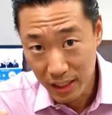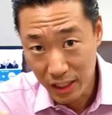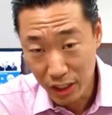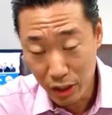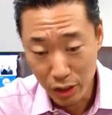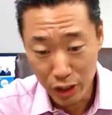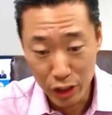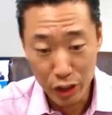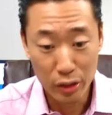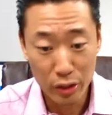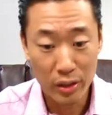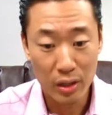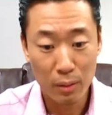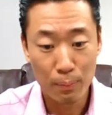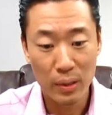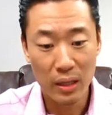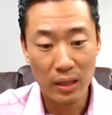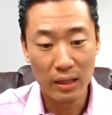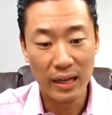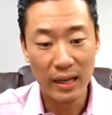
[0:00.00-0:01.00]
you know you're going
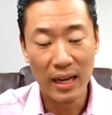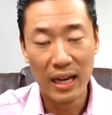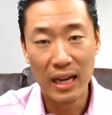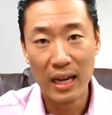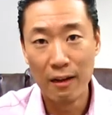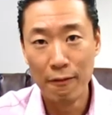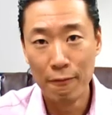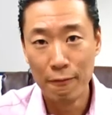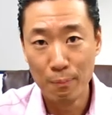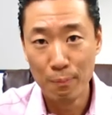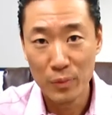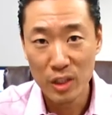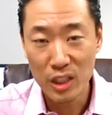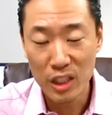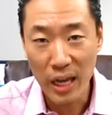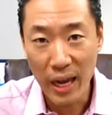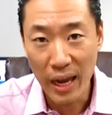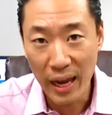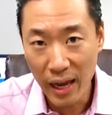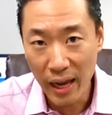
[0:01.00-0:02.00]
to probably have
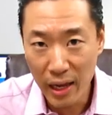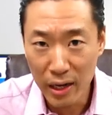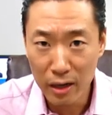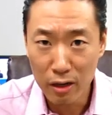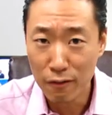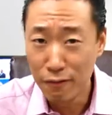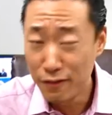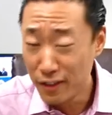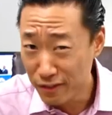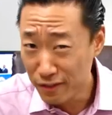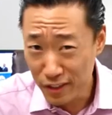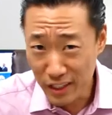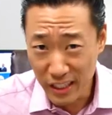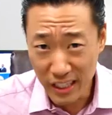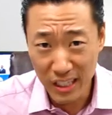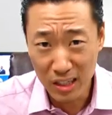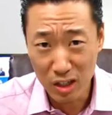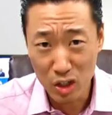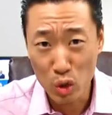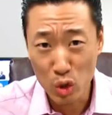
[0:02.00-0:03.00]
10 or
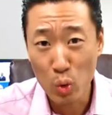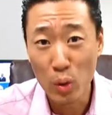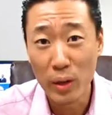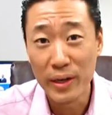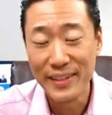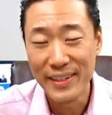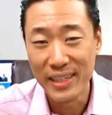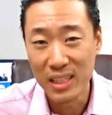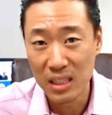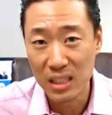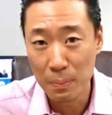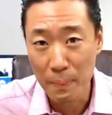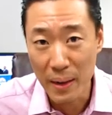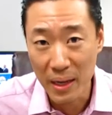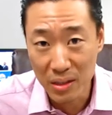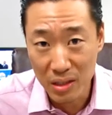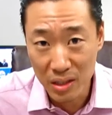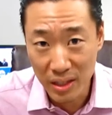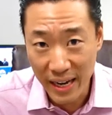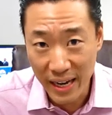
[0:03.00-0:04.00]
15 or 20
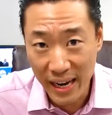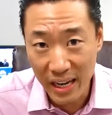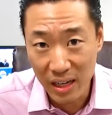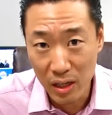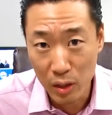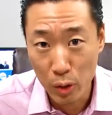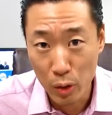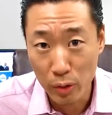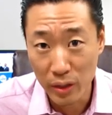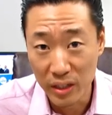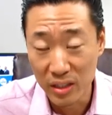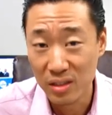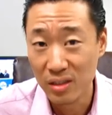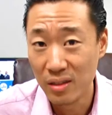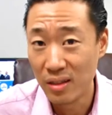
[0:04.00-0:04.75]
expense categories